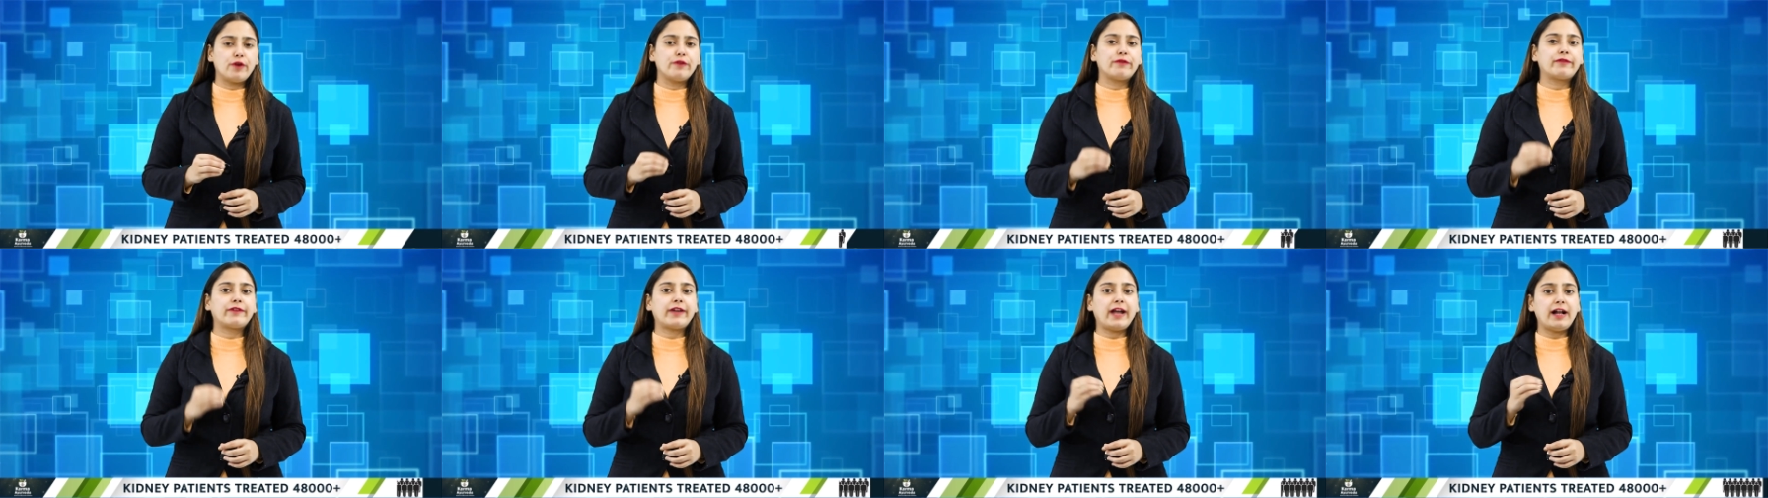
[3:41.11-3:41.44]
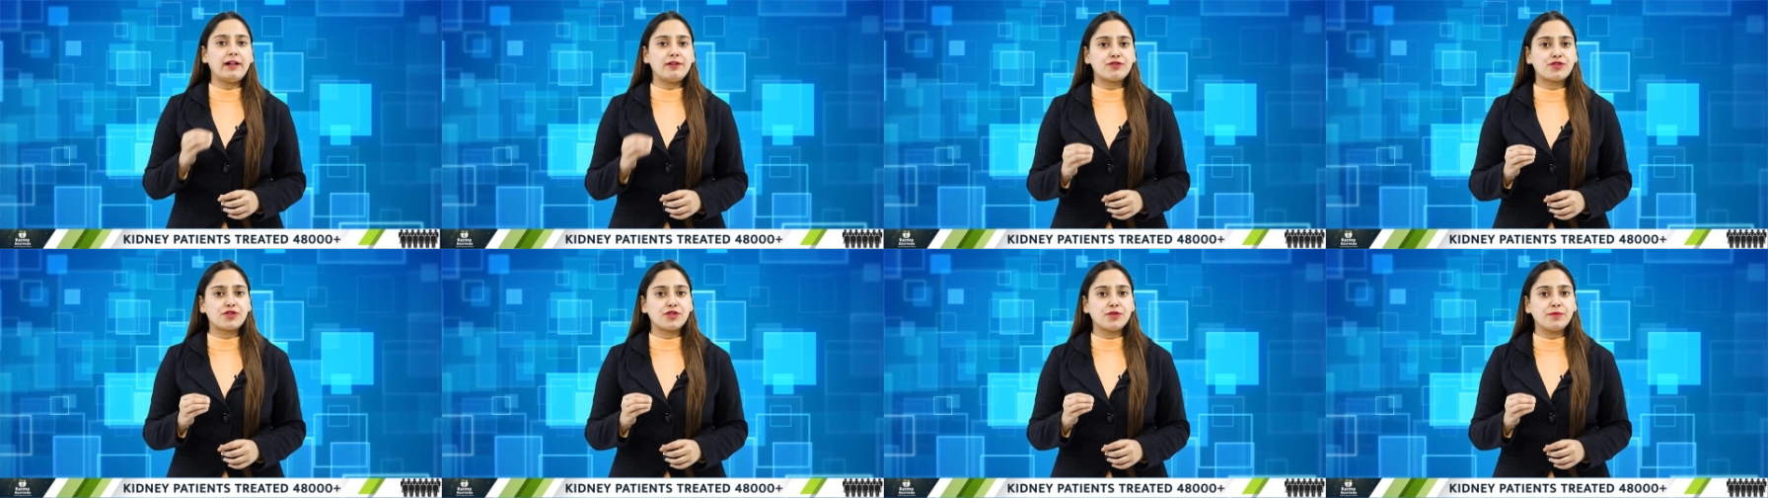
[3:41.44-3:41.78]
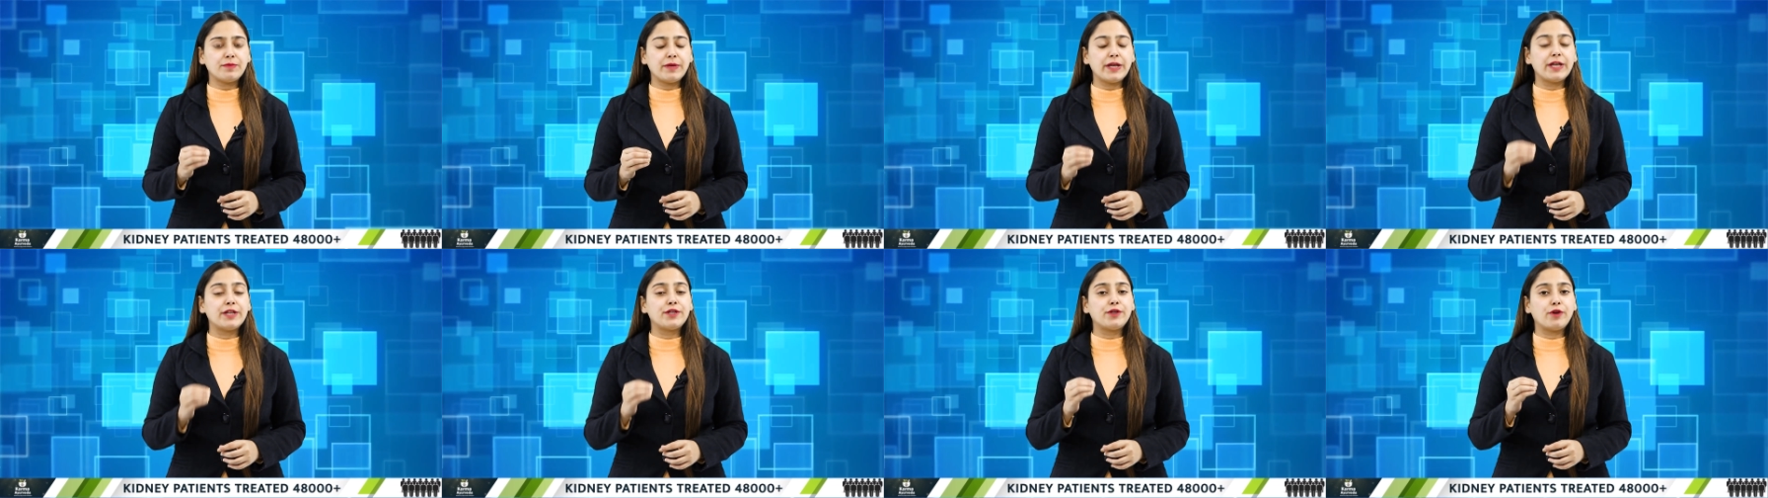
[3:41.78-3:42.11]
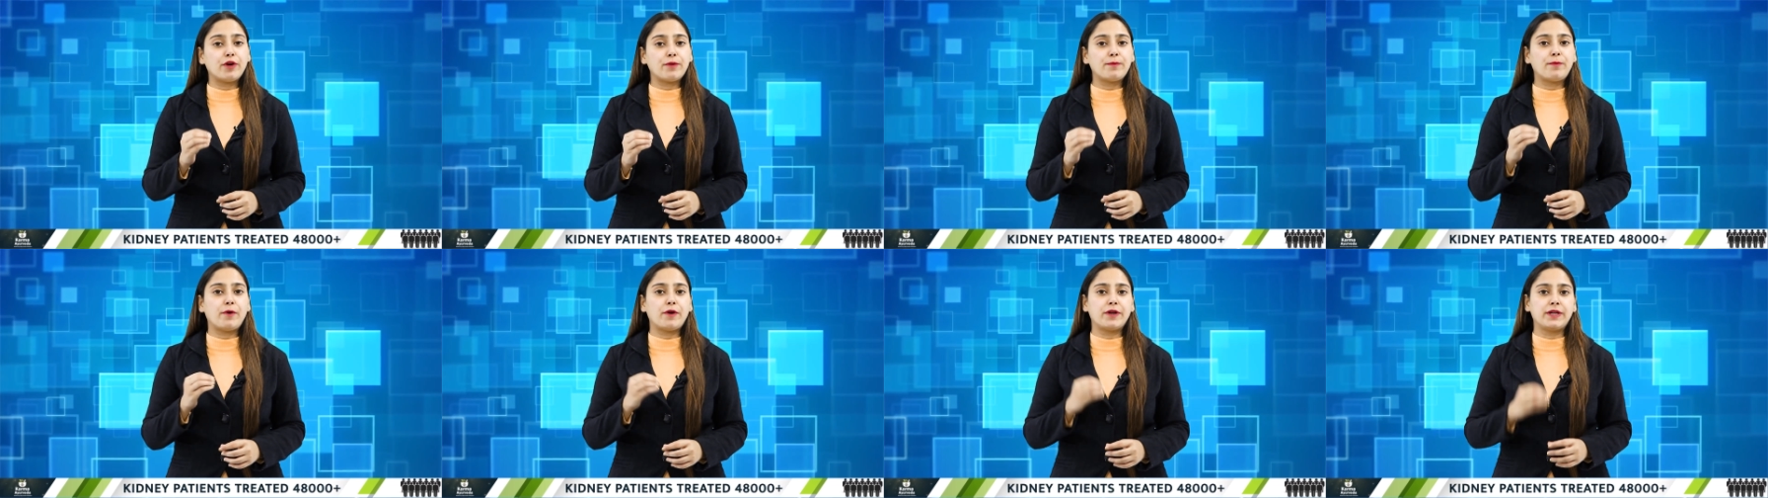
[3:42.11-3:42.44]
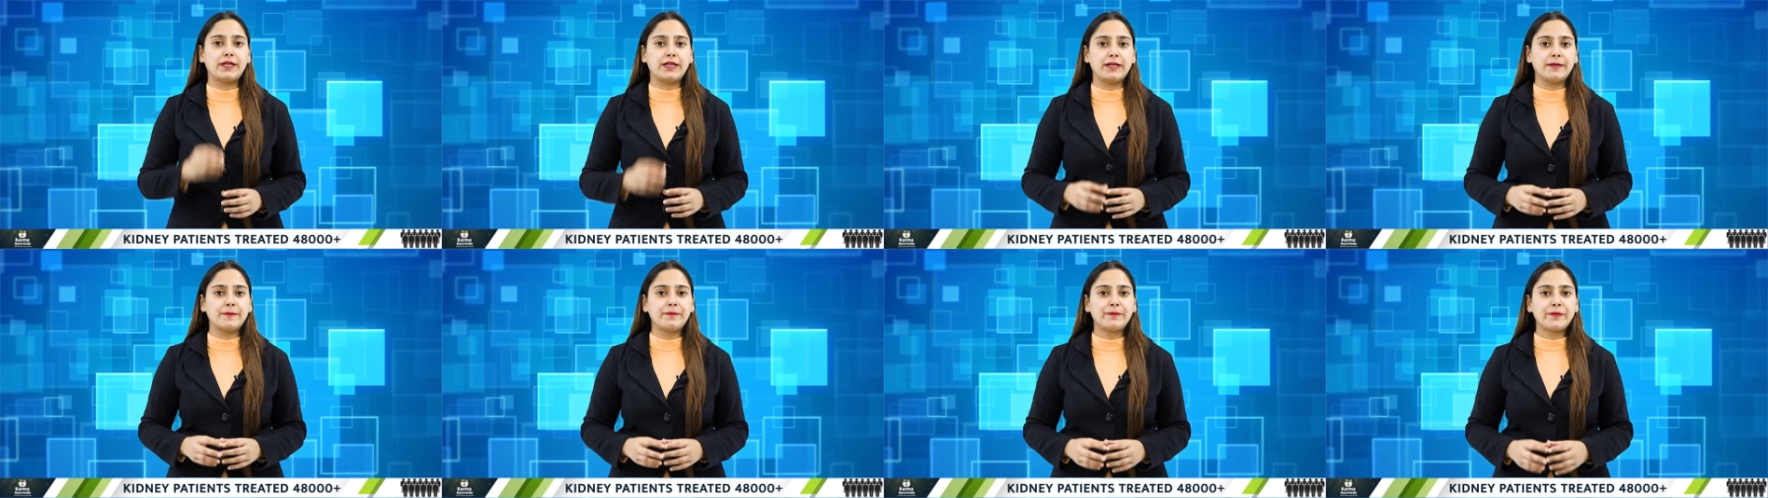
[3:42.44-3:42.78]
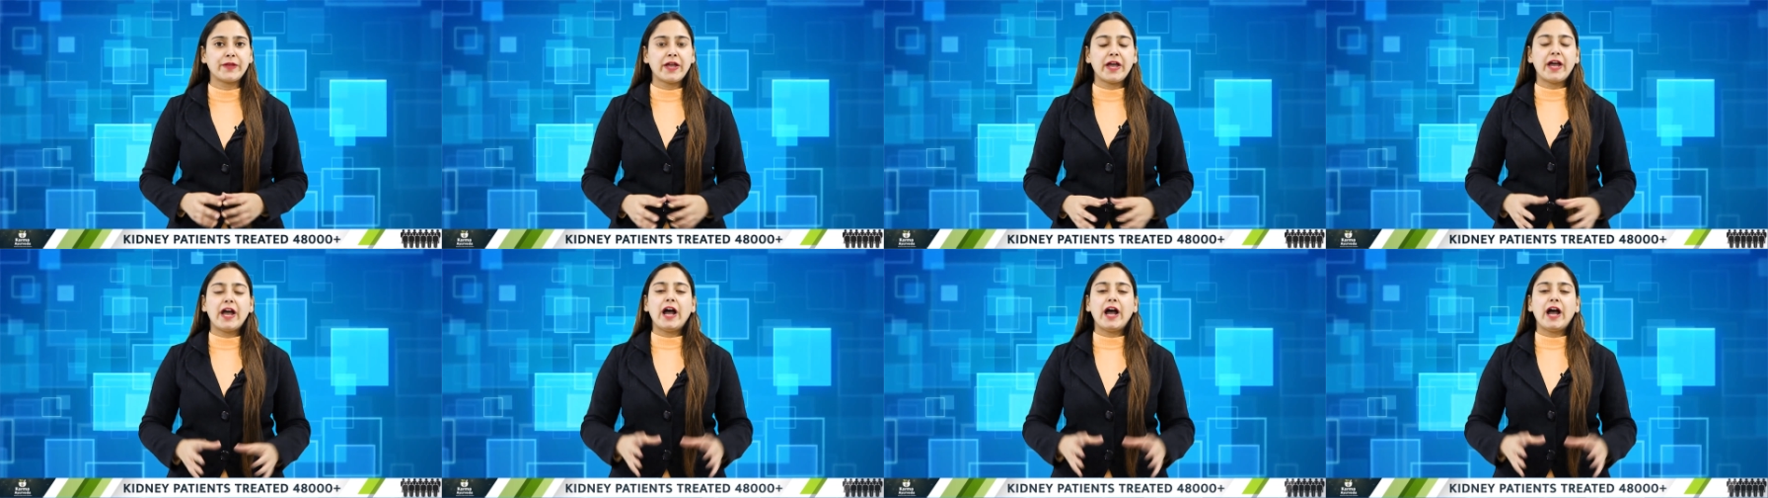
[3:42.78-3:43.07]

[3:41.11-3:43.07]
of calcium in your body.